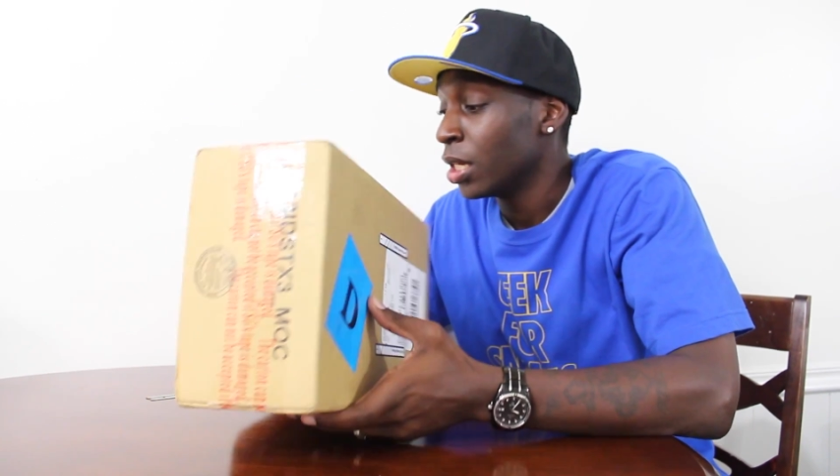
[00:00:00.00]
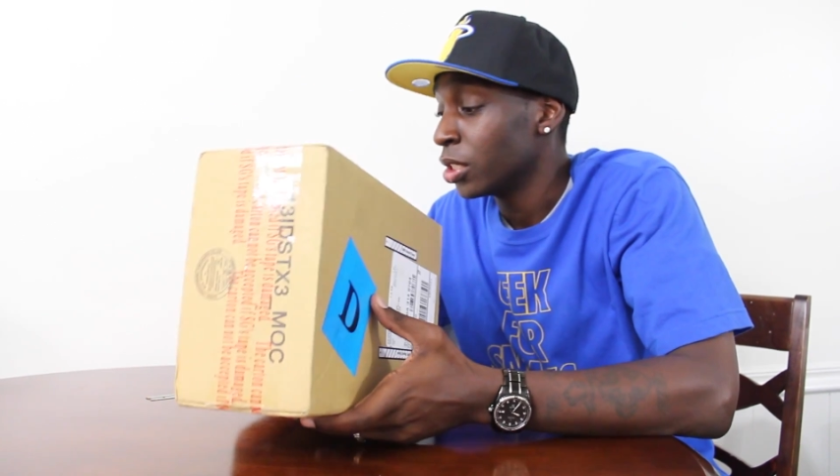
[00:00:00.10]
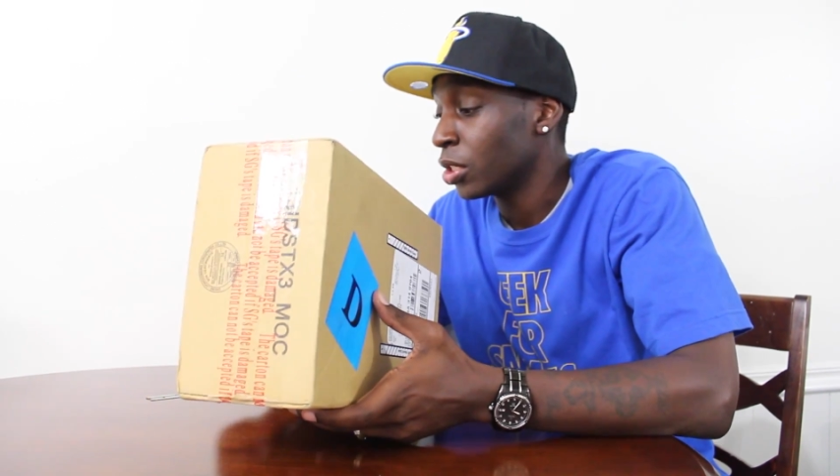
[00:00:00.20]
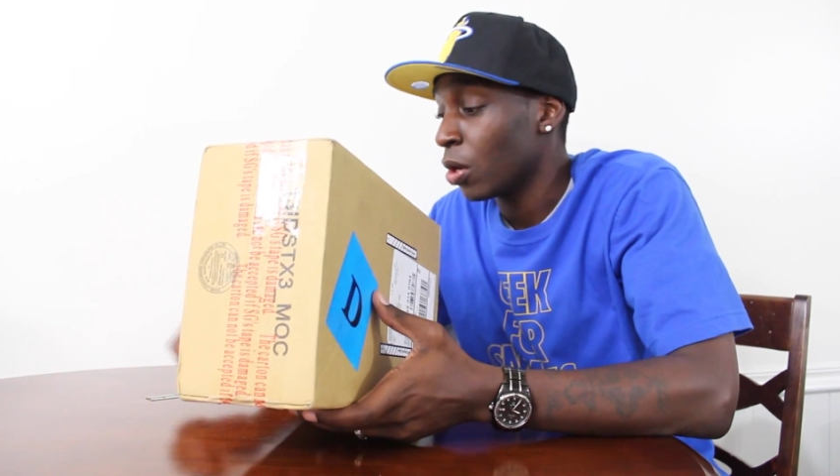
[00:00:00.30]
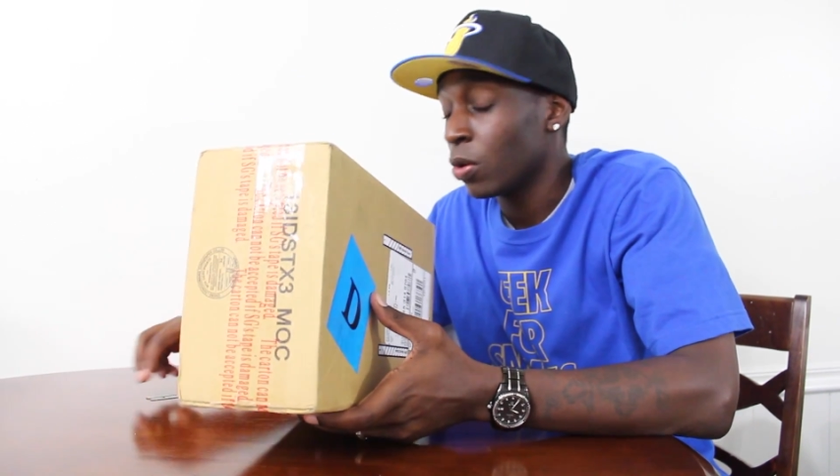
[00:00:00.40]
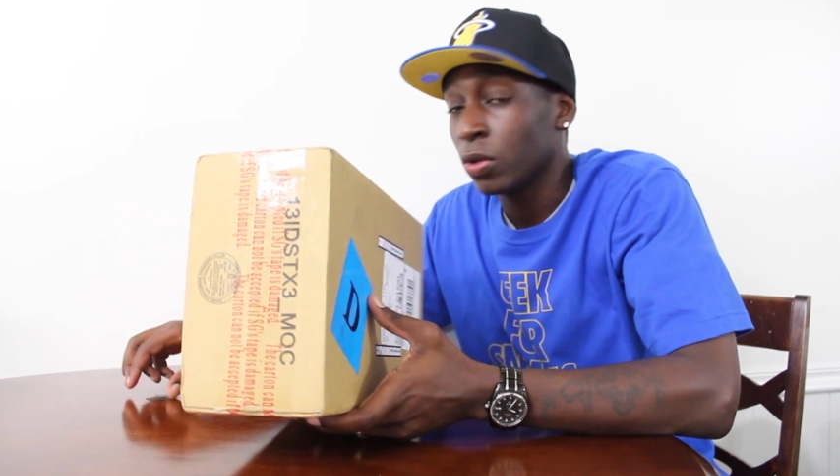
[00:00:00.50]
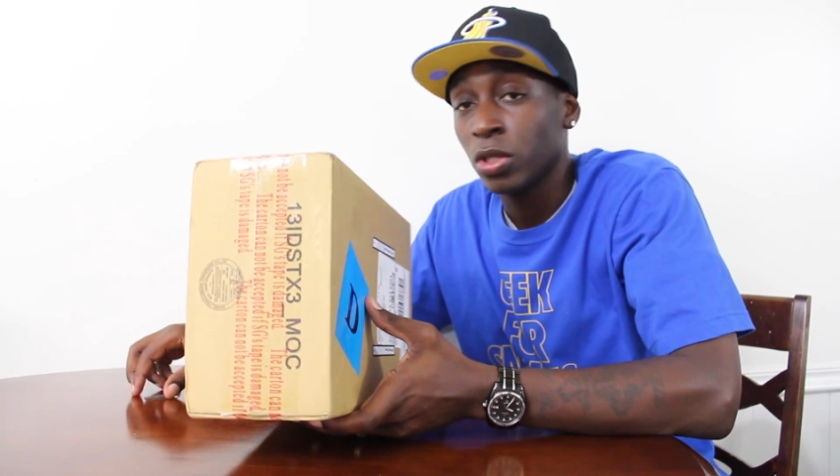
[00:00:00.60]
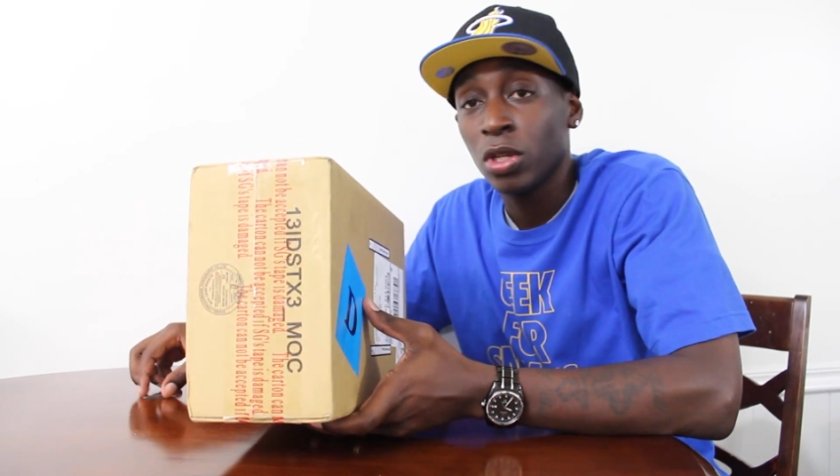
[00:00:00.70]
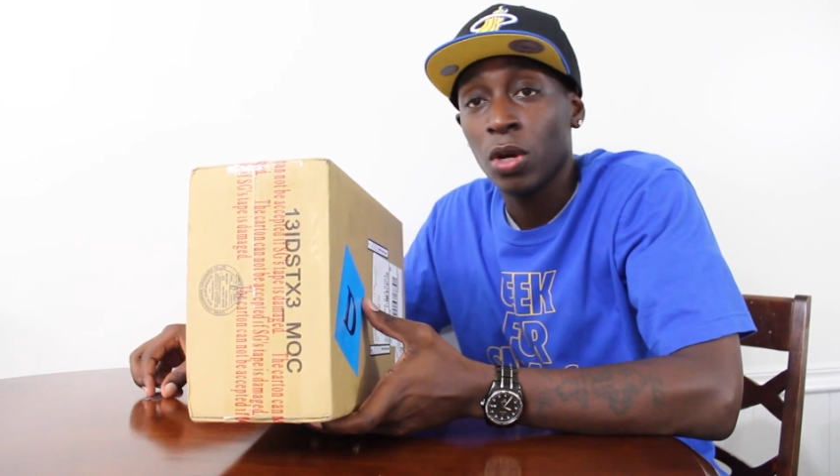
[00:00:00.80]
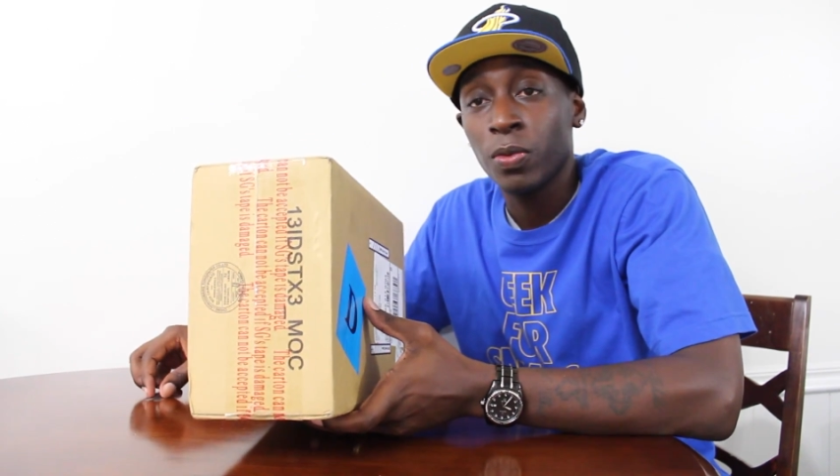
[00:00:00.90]
So
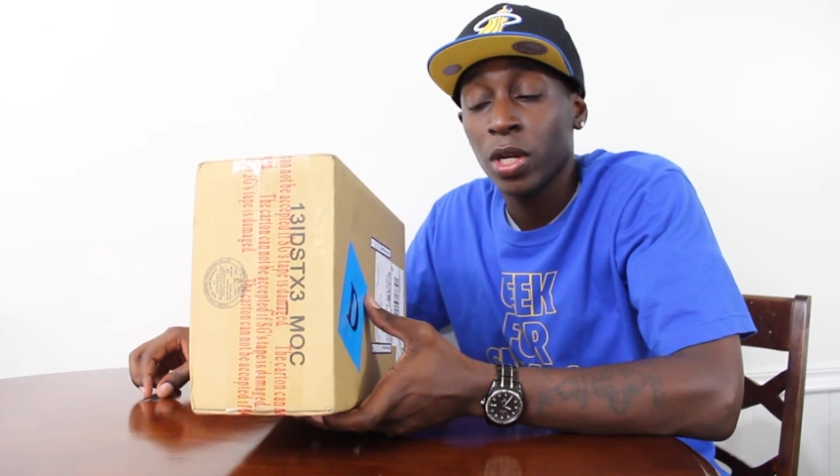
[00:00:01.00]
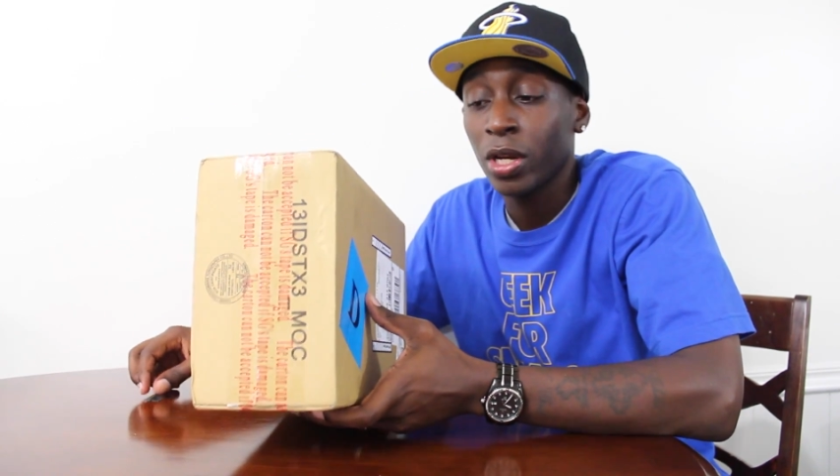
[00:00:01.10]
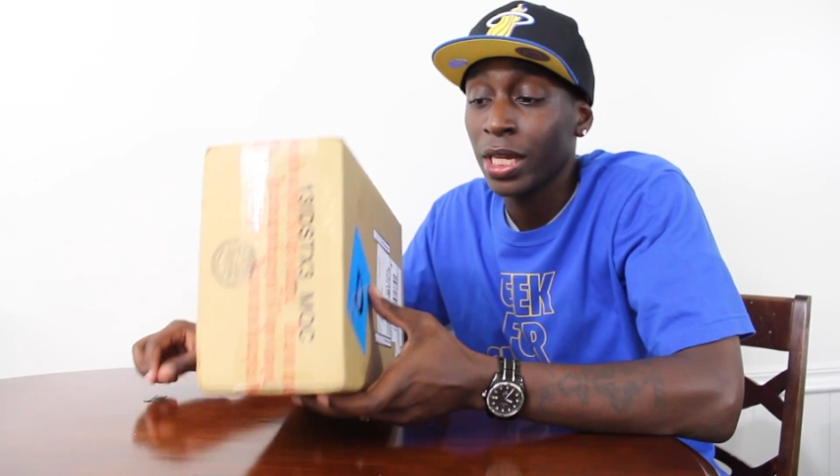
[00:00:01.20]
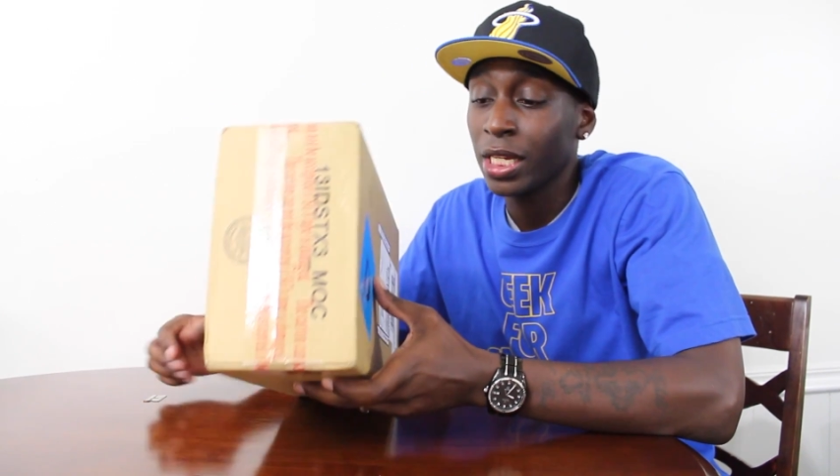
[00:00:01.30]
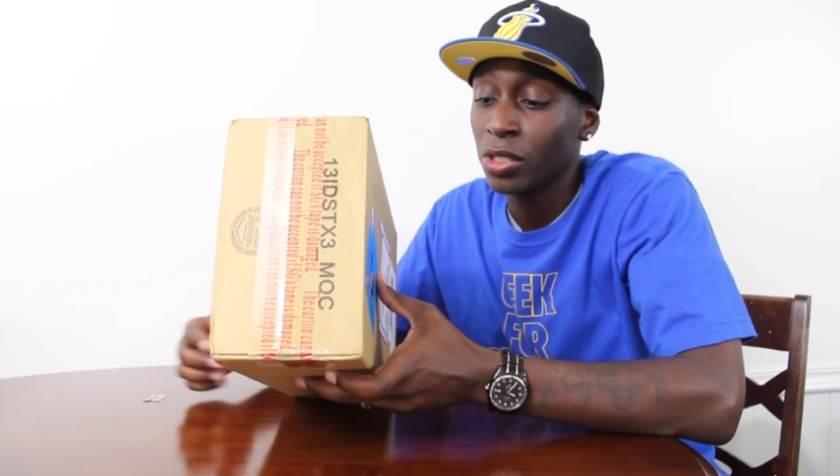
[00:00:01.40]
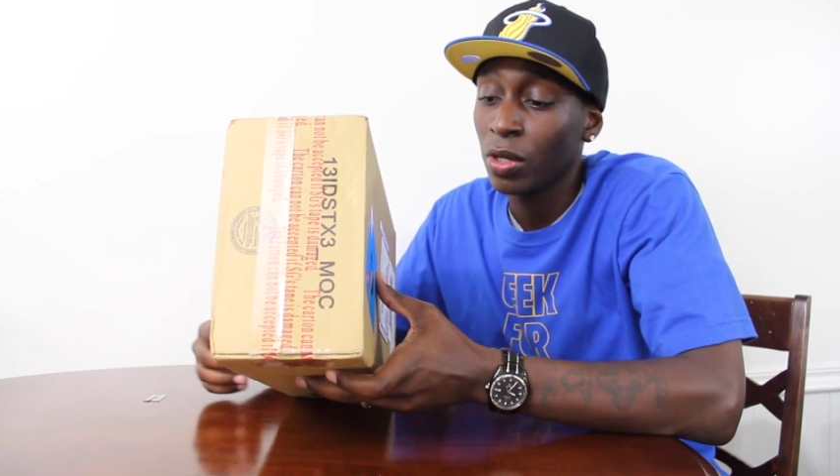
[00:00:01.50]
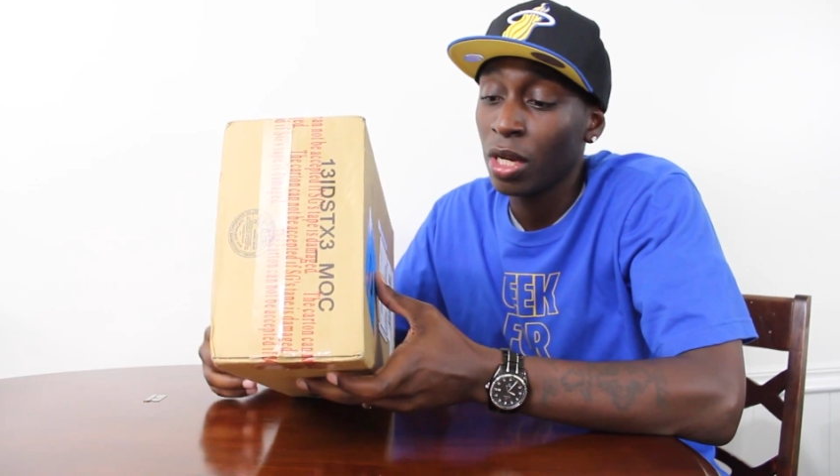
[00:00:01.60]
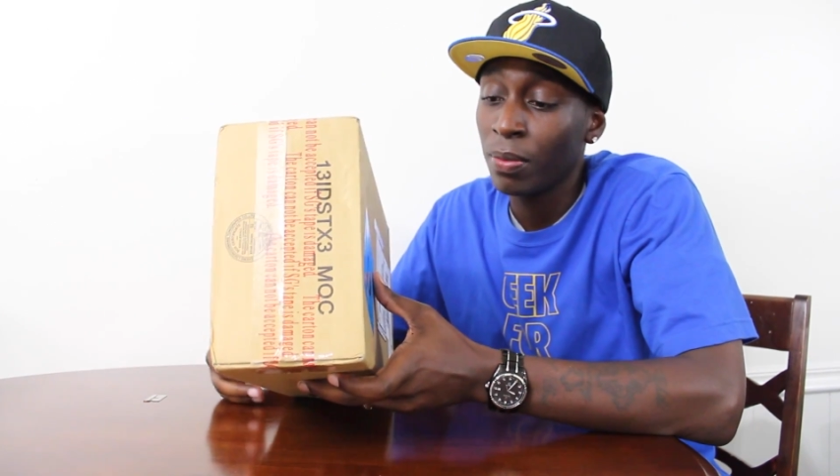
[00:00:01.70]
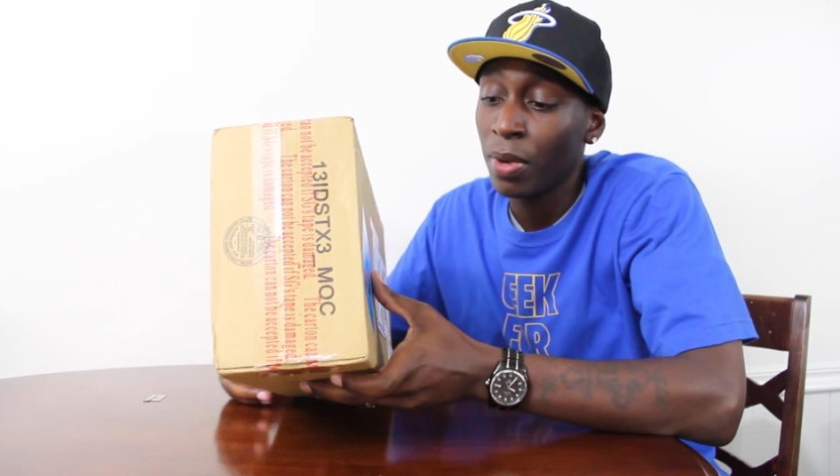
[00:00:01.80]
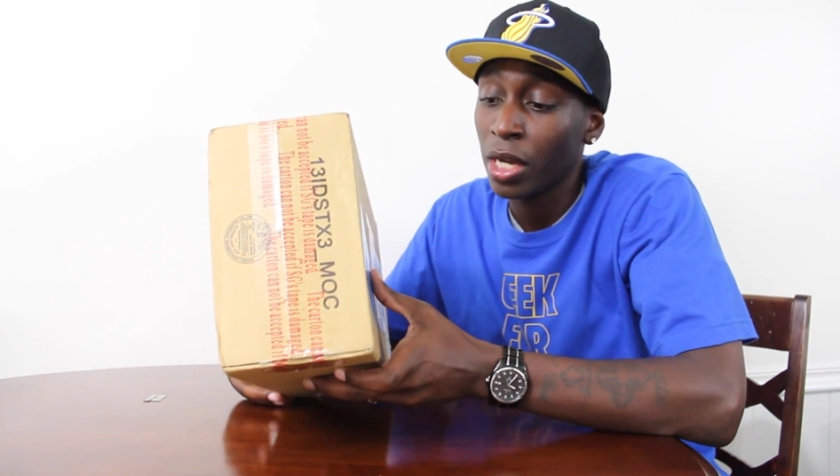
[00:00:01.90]
you know we're gonna get to
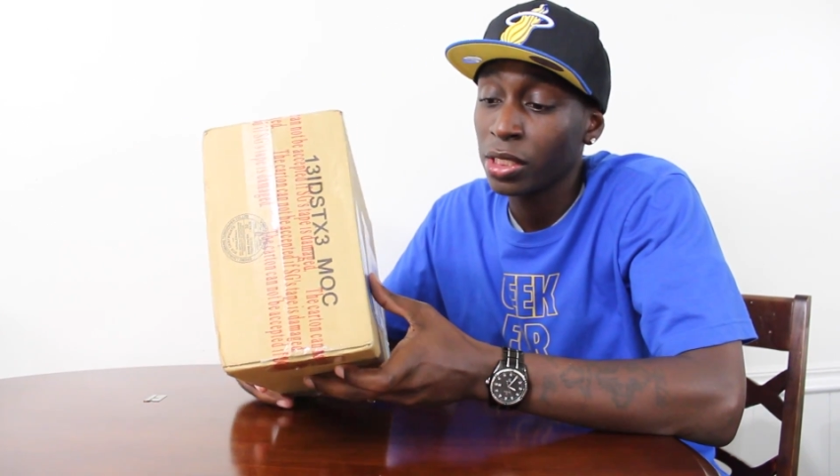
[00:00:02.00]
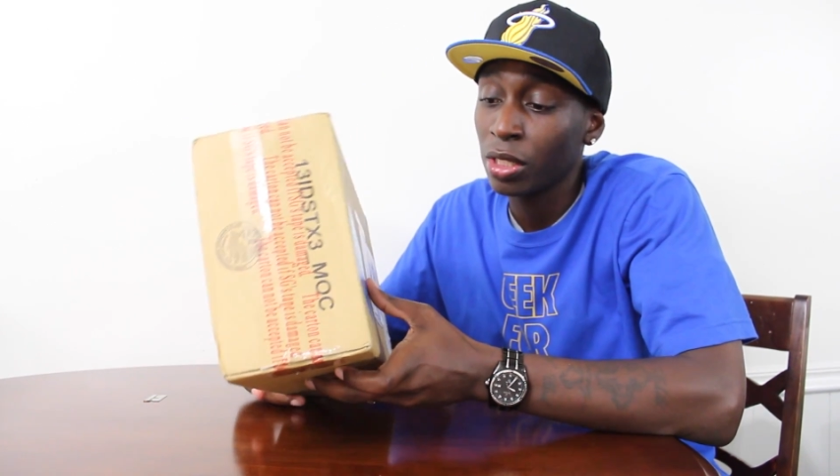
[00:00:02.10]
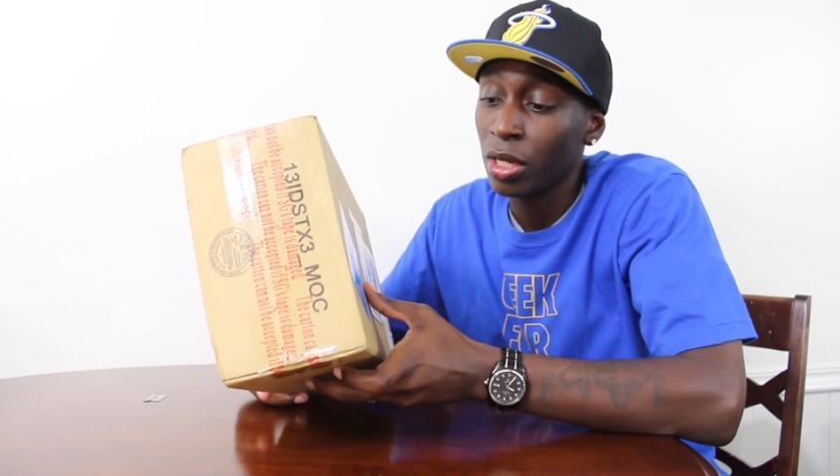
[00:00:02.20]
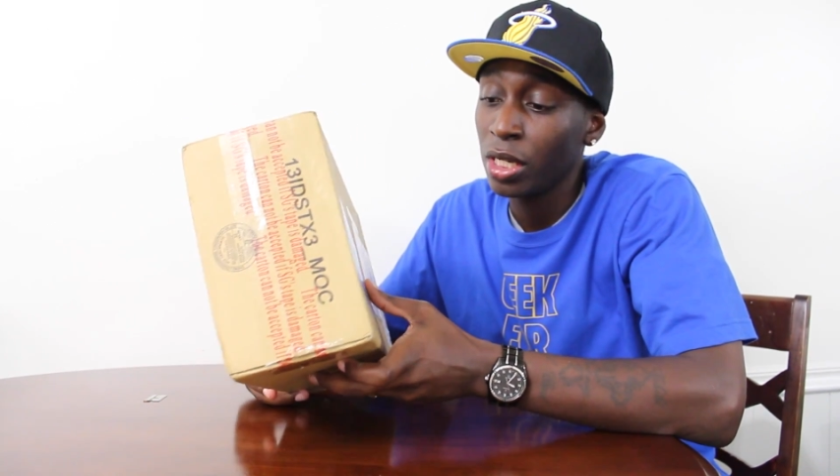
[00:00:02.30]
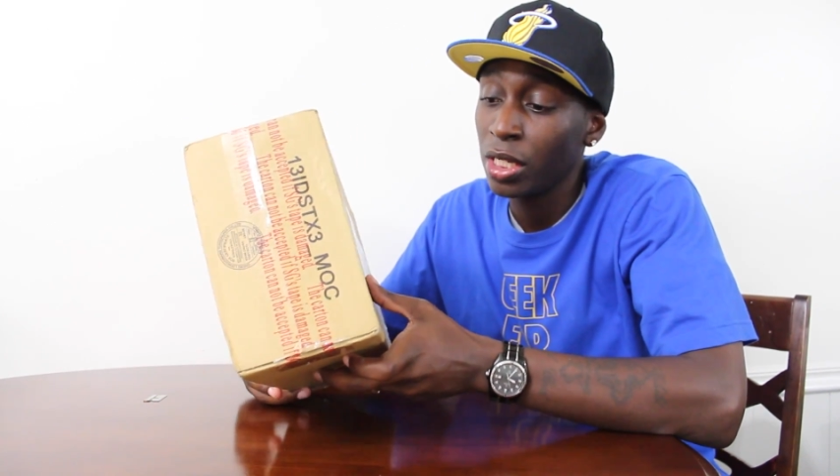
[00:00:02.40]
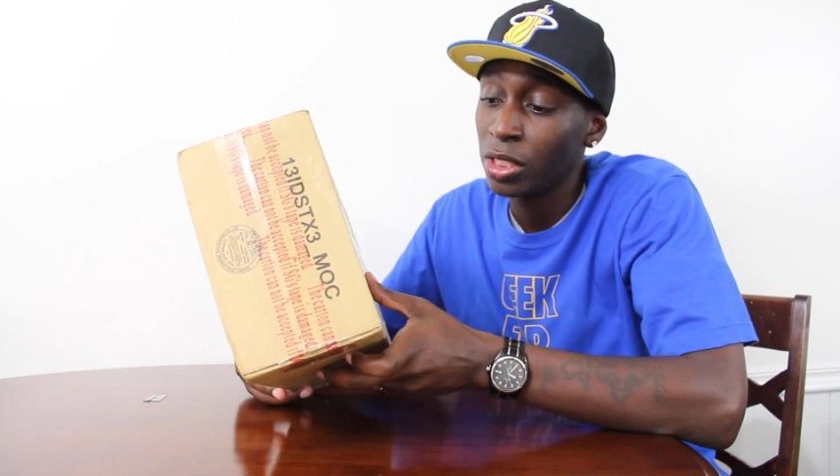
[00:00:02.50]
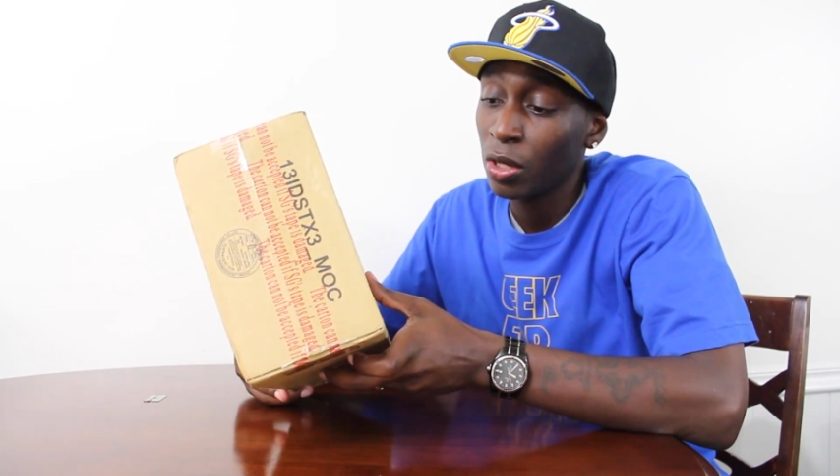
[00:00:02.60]
an unboxing on these.